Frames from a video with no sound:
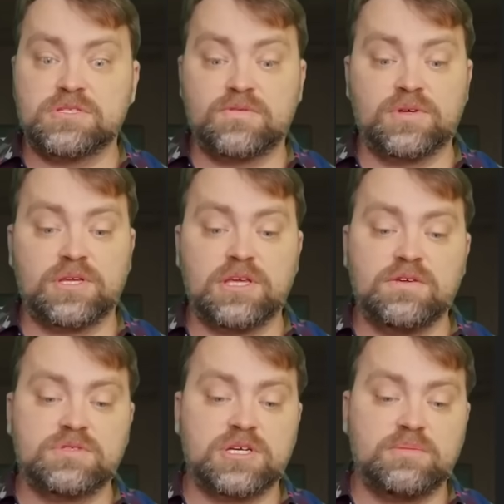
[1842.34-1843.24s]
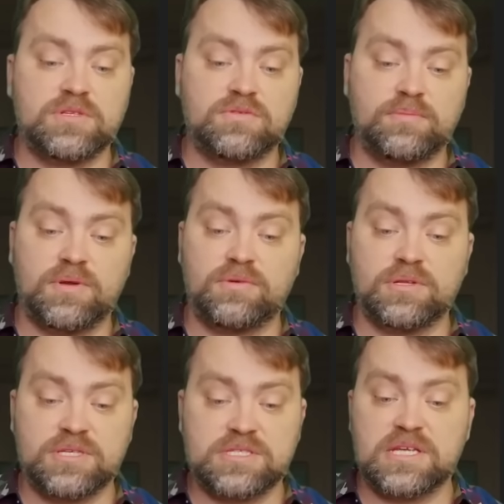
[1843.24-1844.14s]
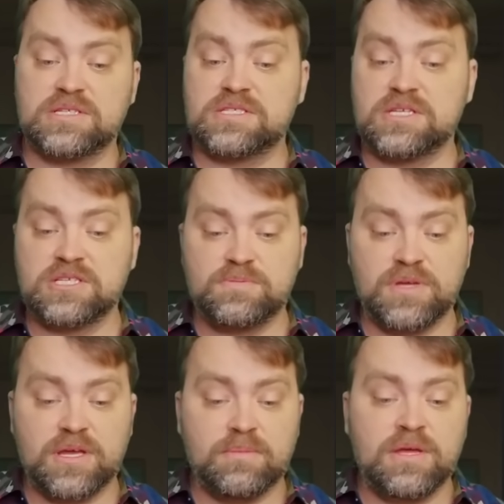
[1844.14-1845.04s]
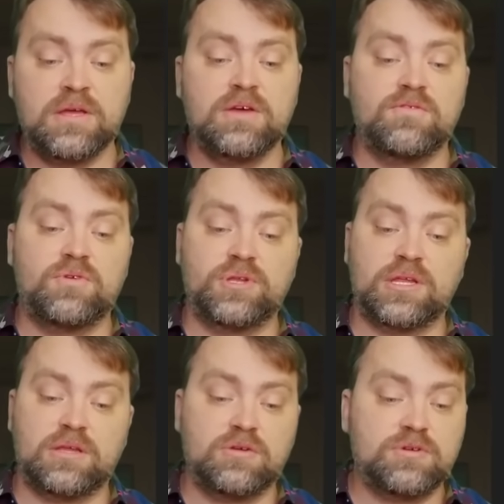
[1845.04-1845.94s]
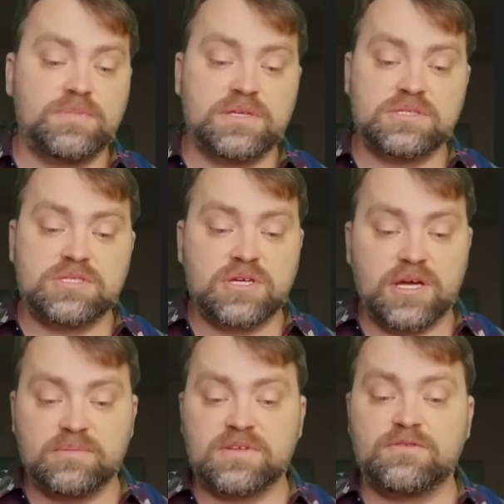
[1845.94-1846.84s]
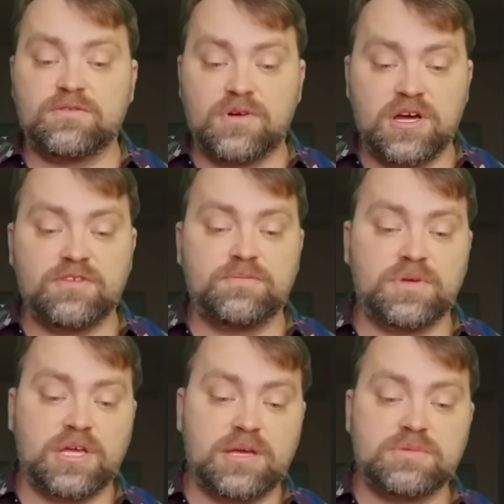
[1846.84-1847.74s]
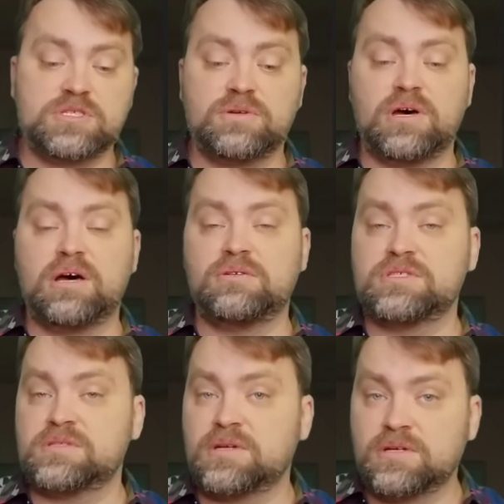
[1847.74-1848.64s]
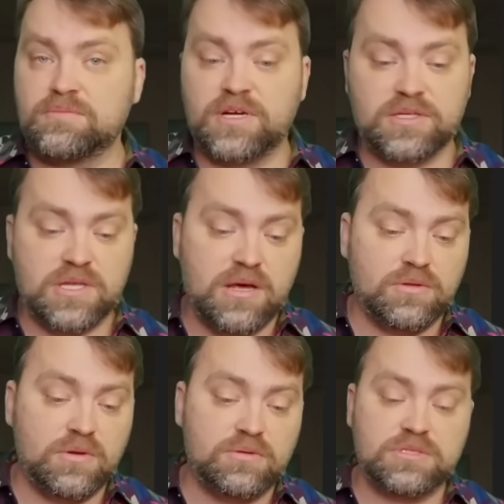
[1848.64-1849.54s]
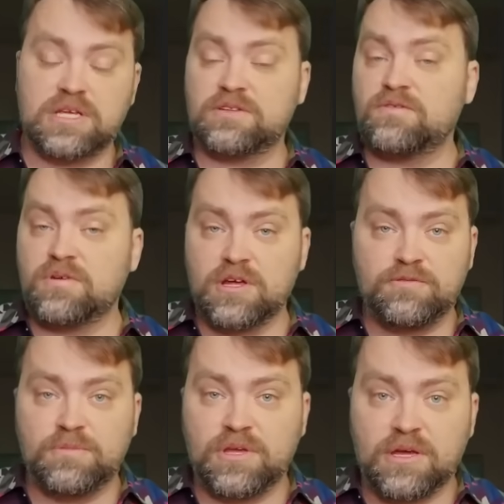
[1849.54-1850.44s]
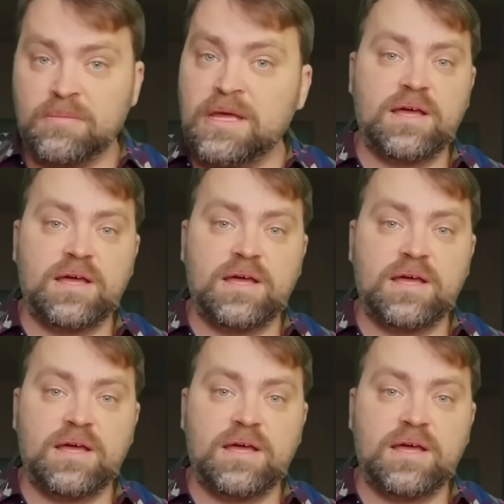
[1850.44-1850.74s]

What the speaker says: So for the Kyiv time, it will be released at 6 p.m. For the European time, 5 p.m. So I'll start my download at 5 p.m.